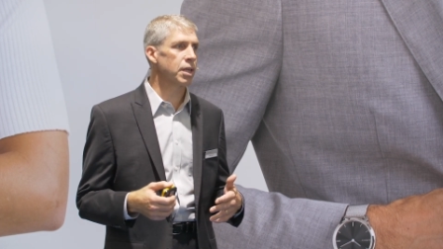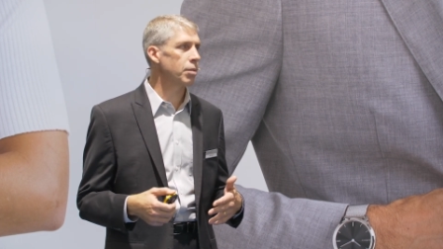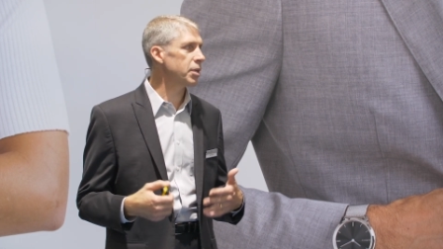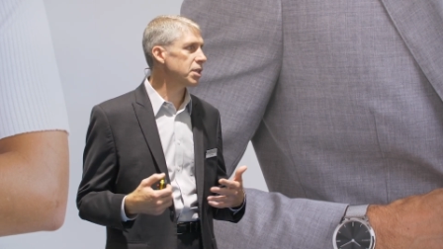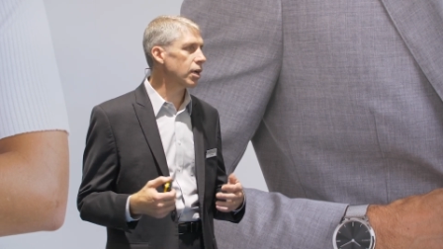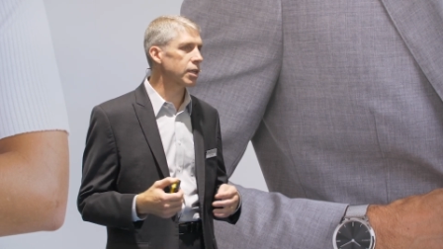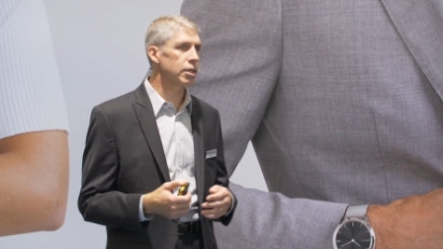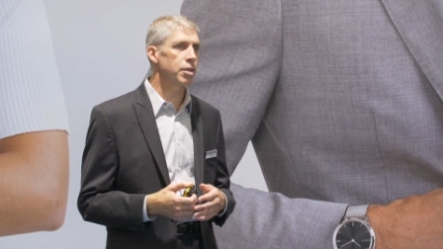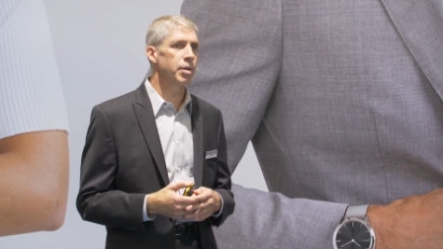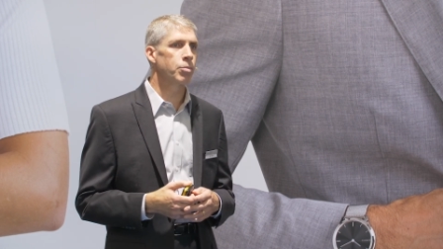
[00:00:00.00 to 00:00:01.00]
And I'll be
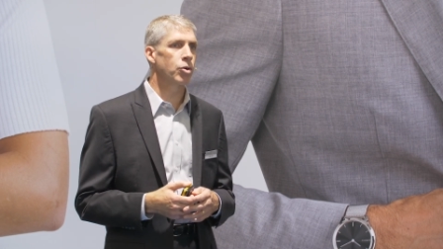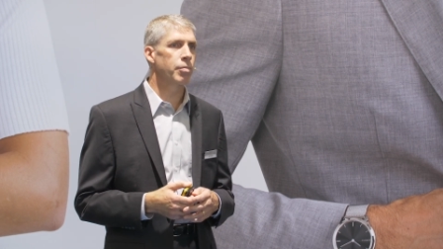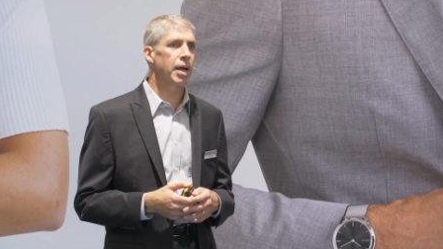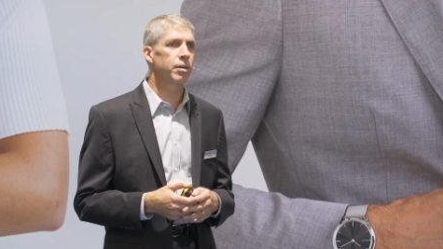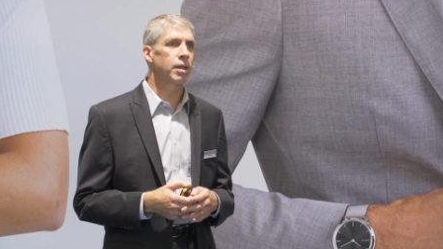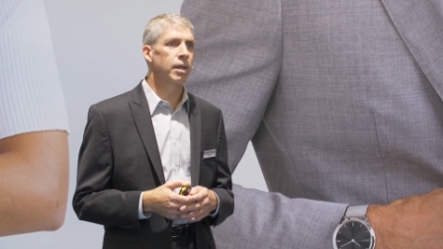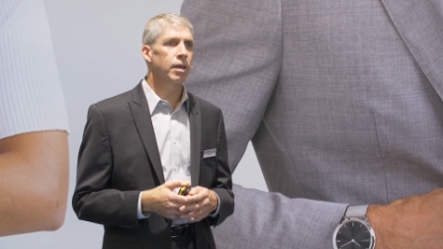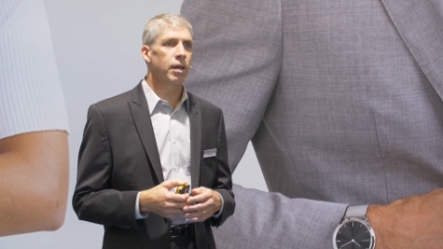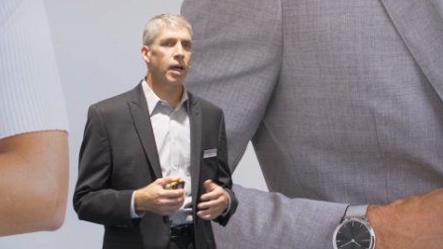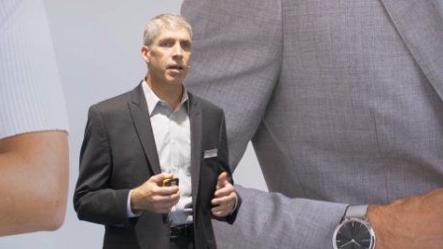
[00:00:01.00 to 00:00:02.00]
talking a little bit more about
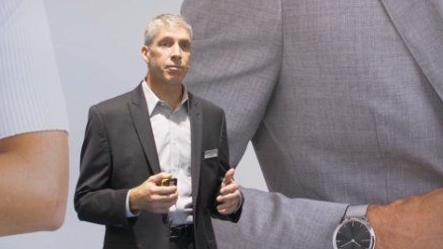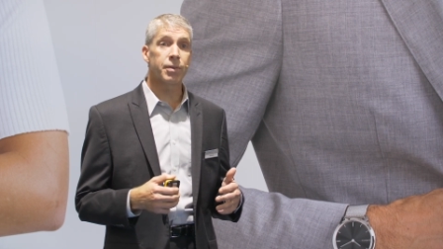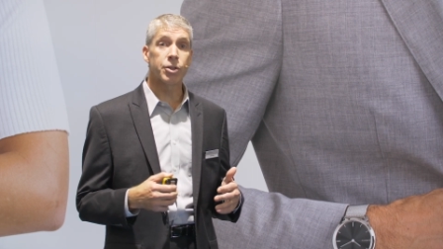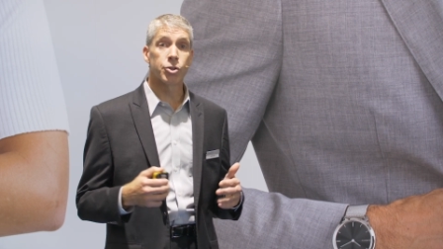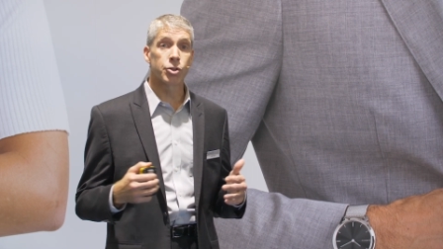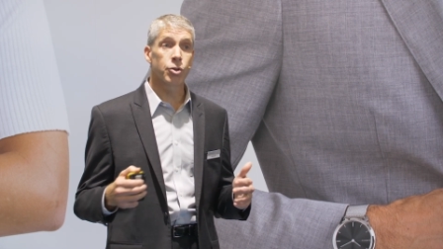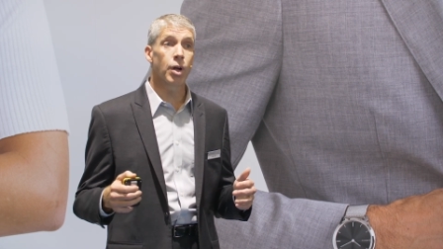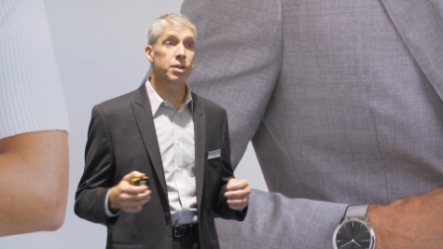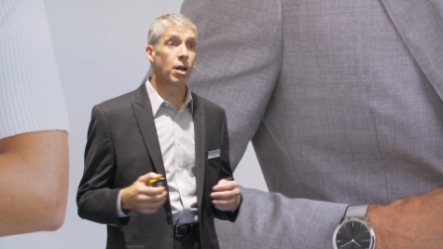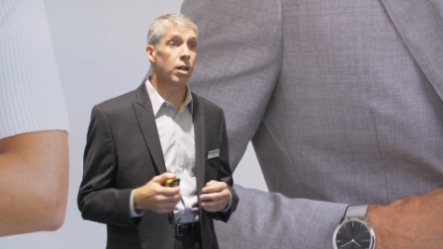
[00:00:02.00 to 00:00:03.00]
uh, features
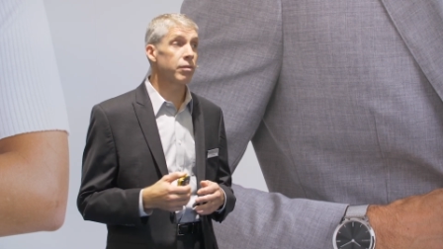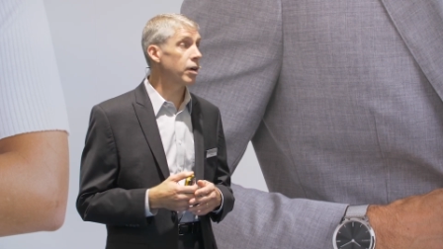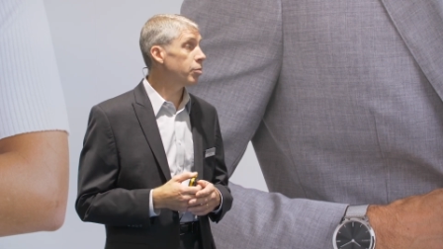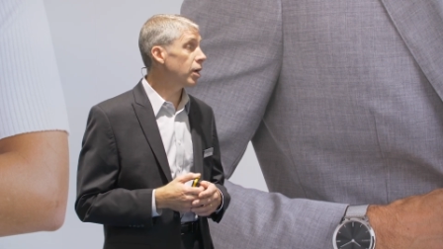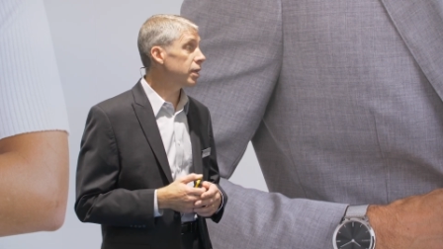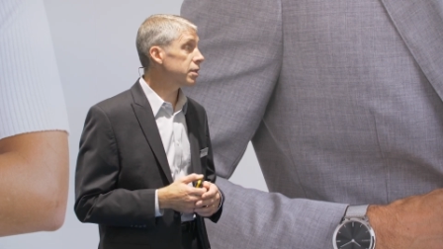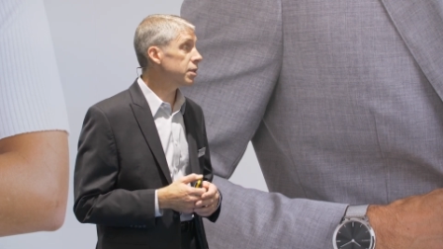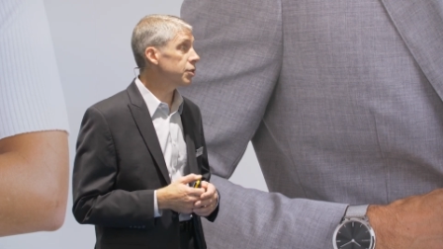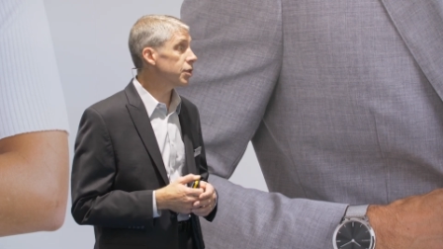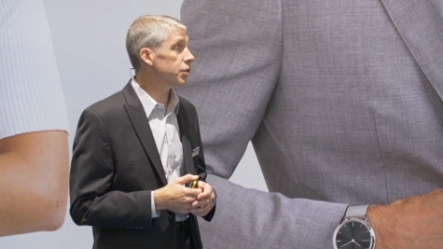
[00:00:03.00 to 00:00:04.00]
across all of our
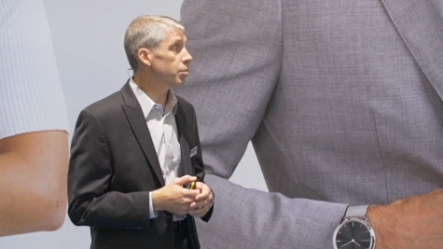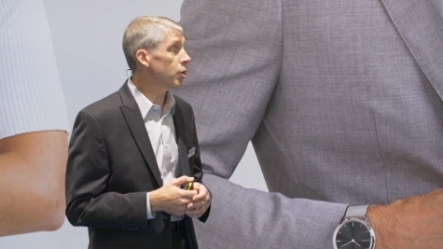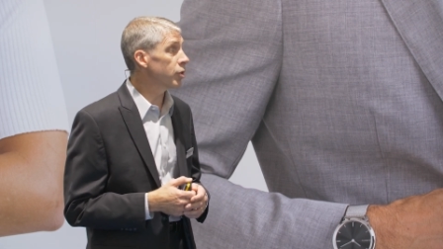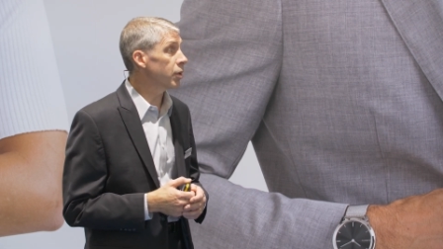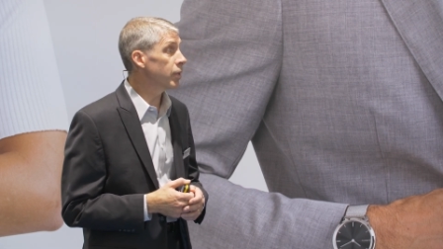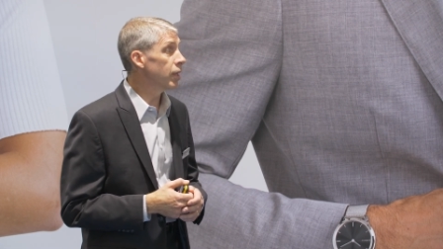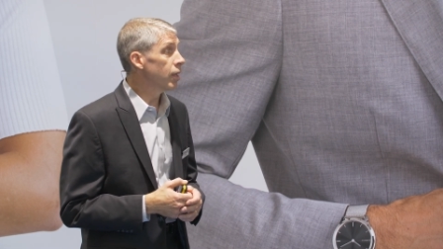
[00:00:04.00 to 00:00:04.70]
products in just a moment.